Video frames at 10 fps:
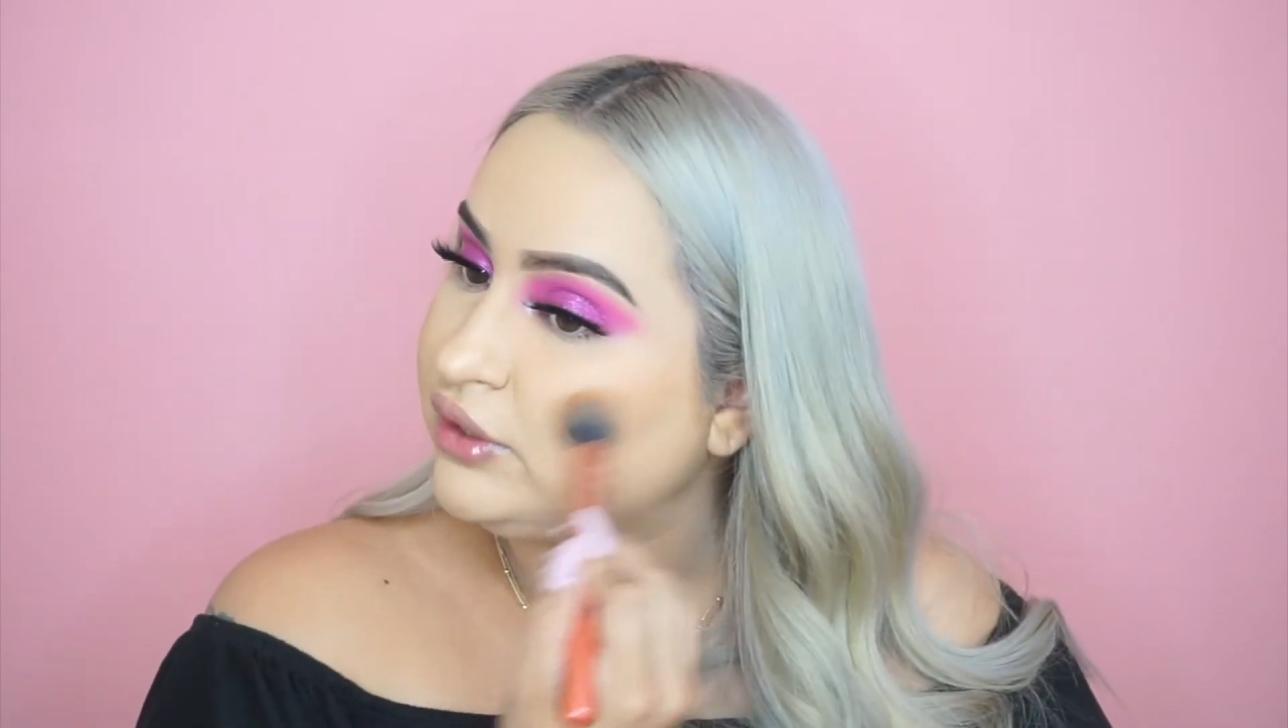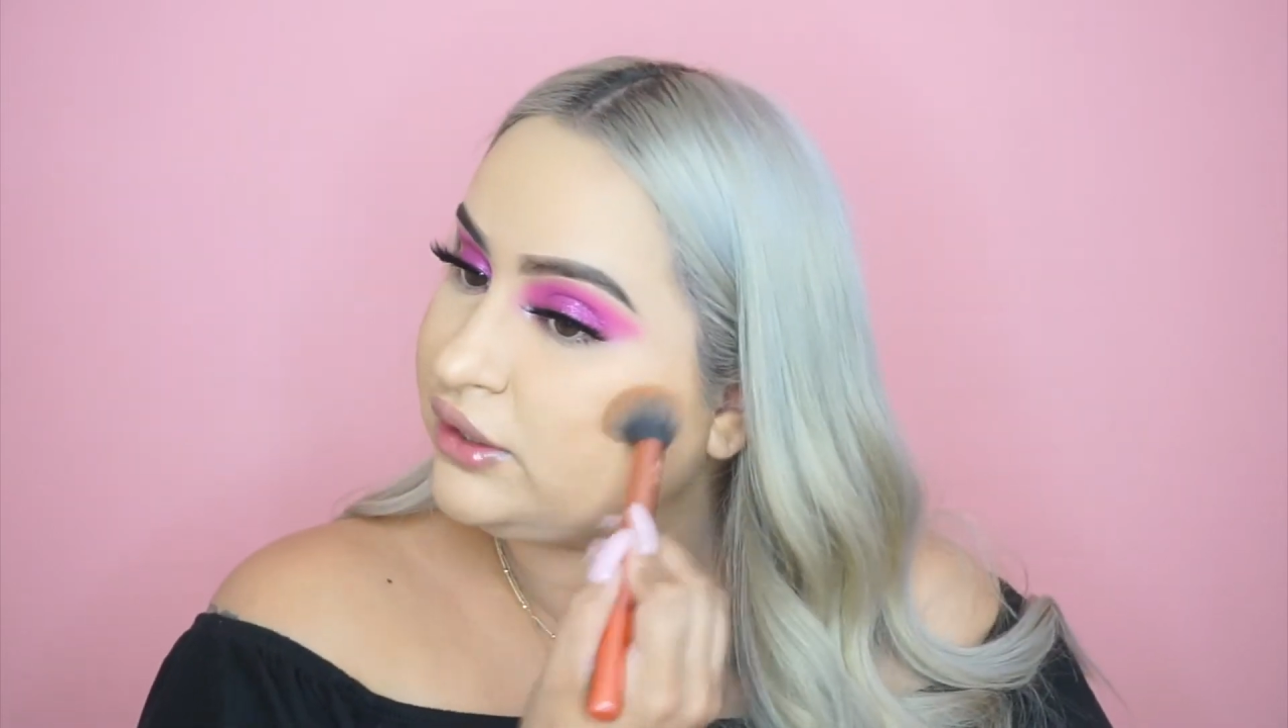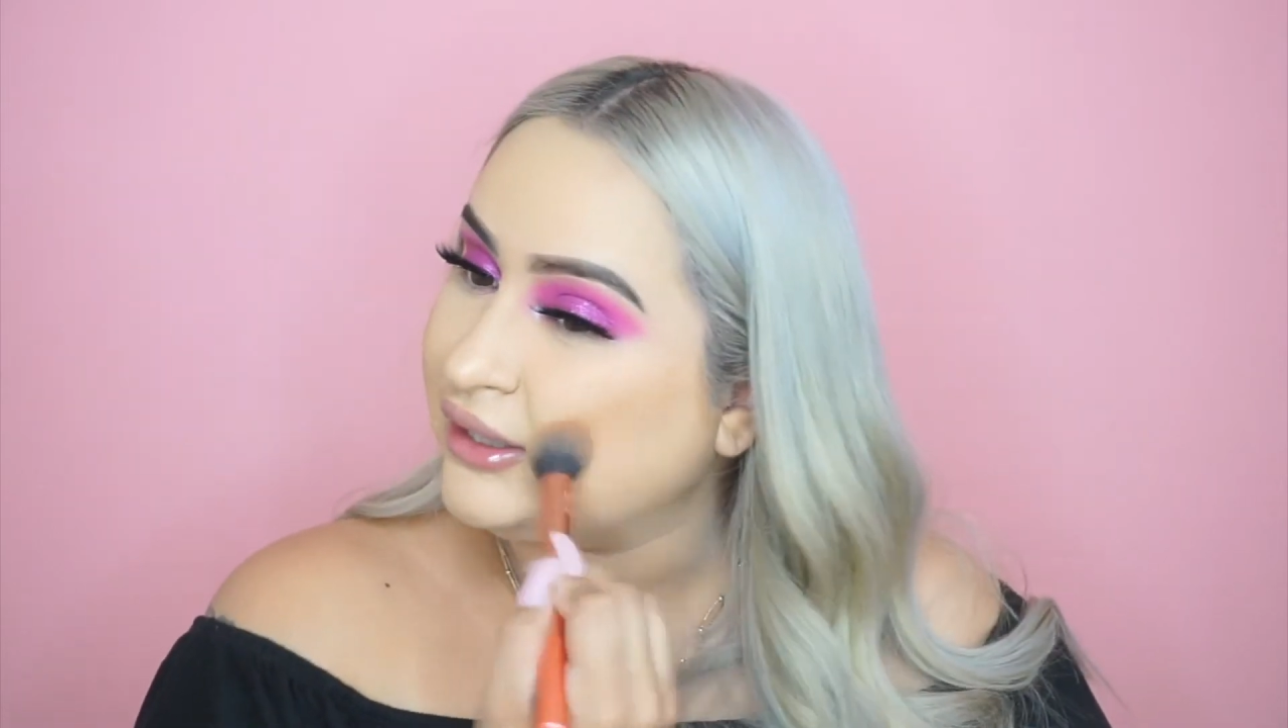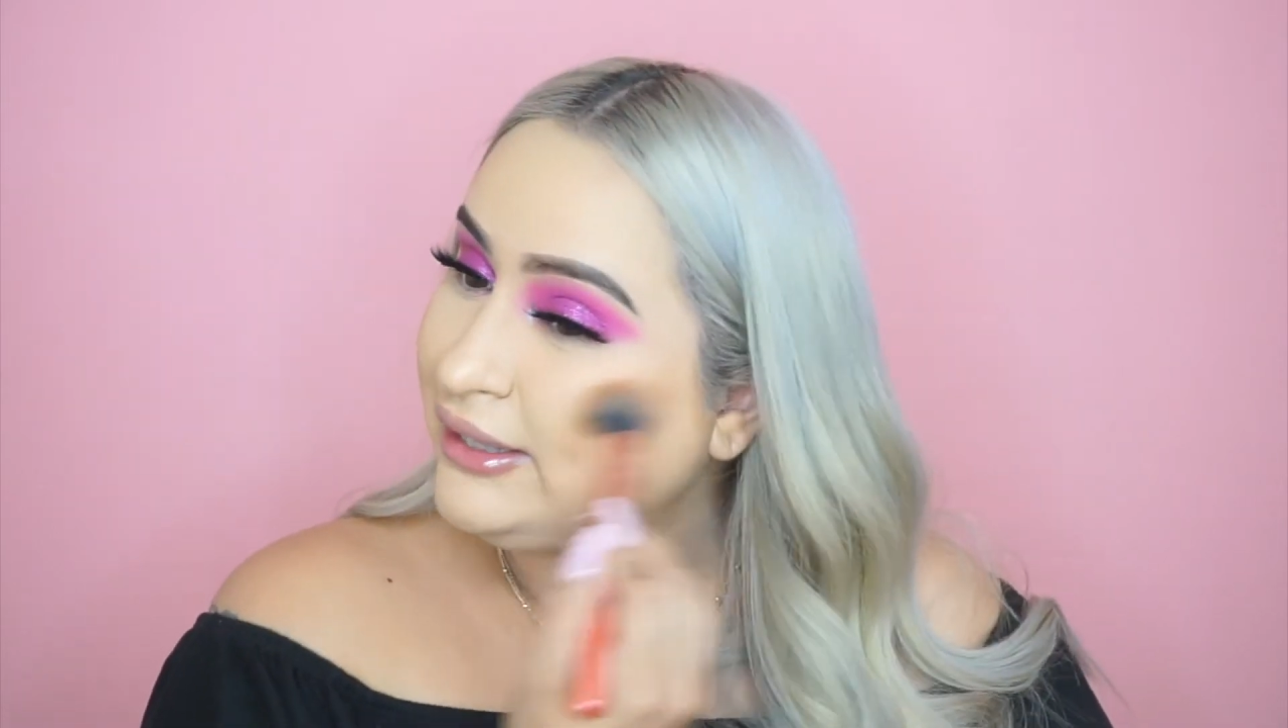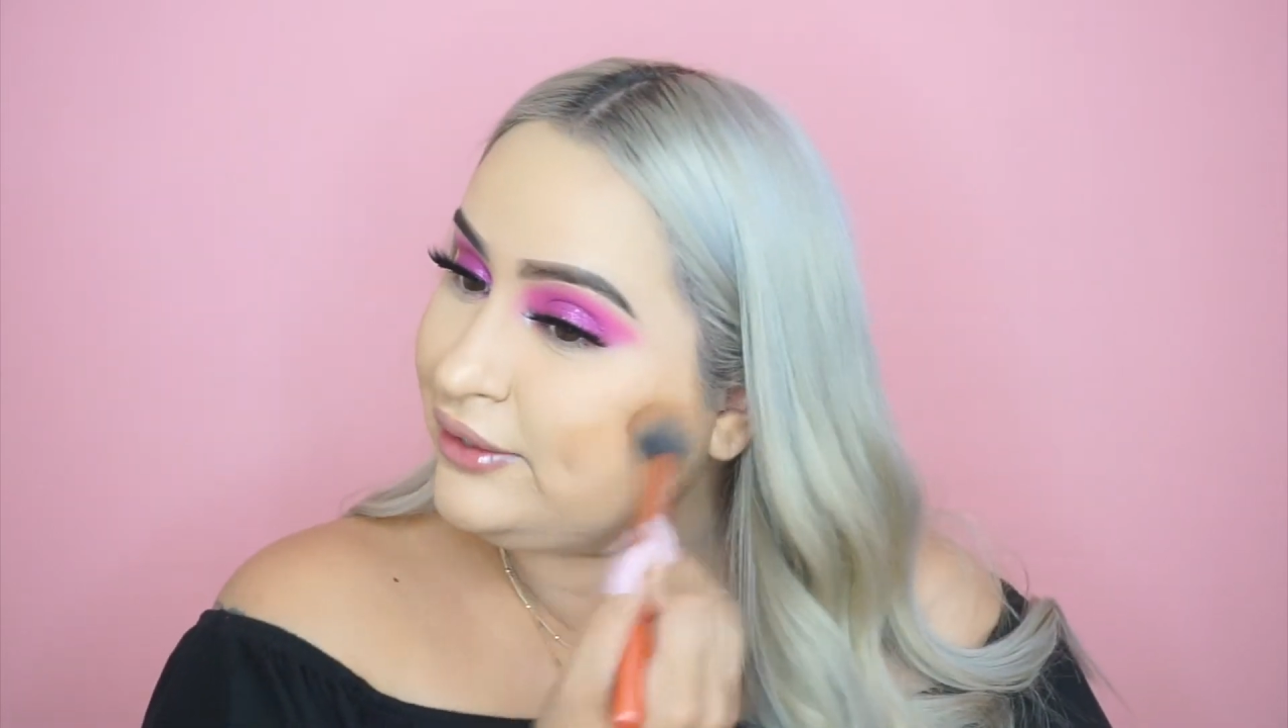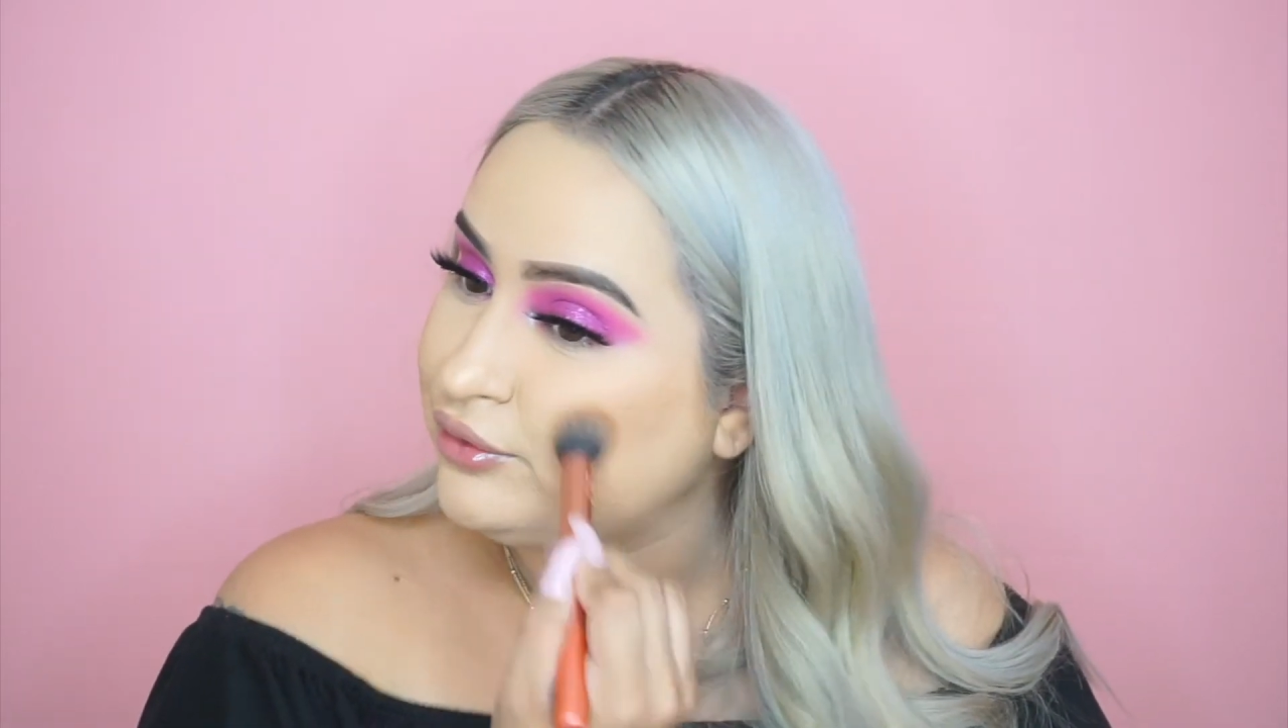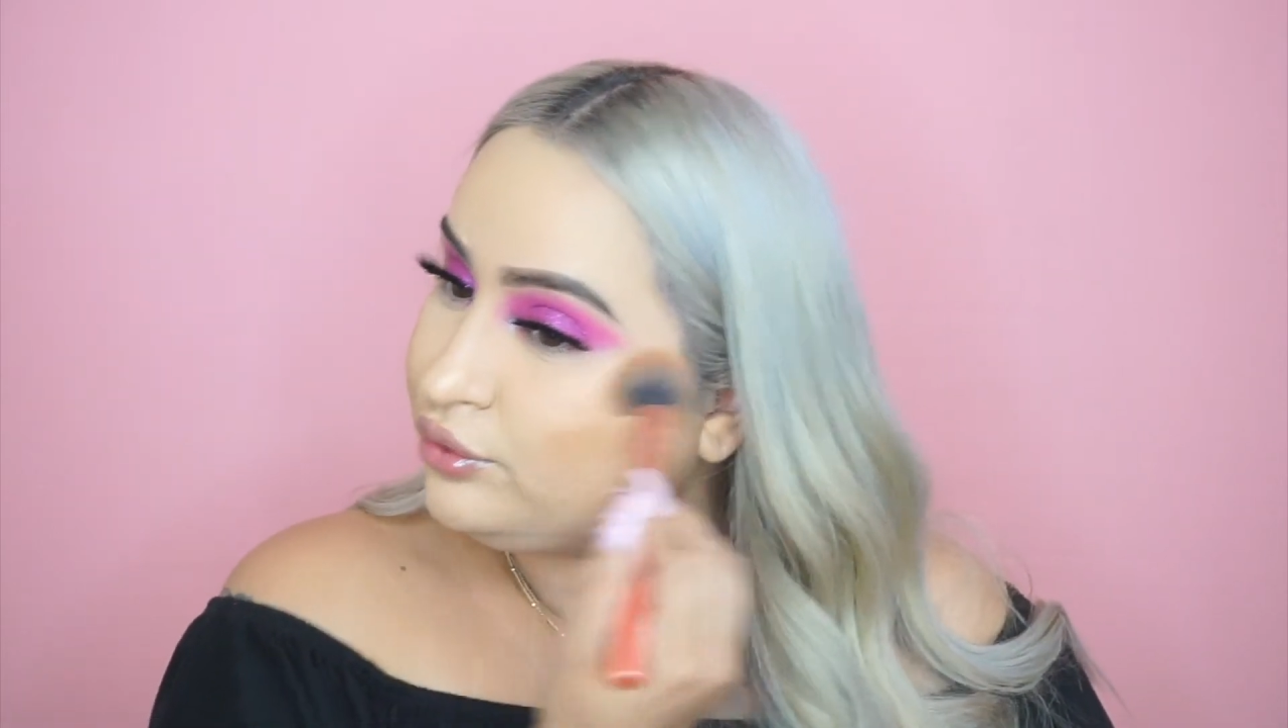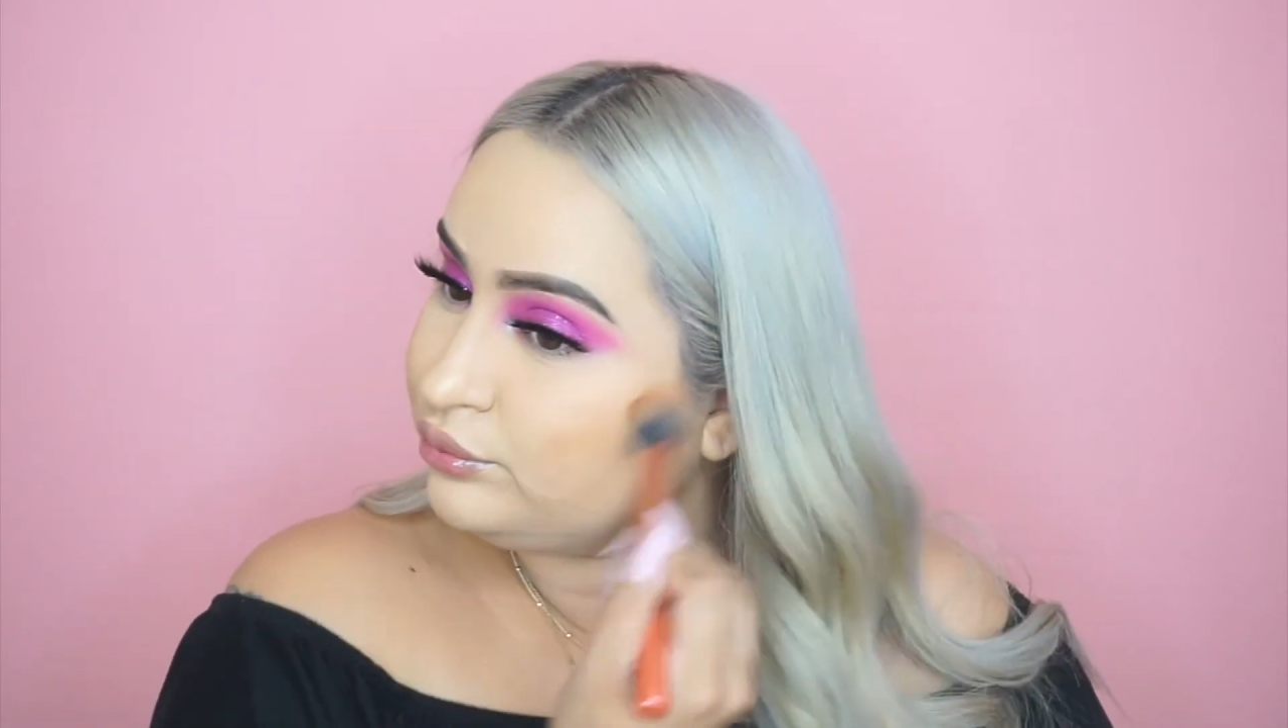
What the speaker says: like I can't go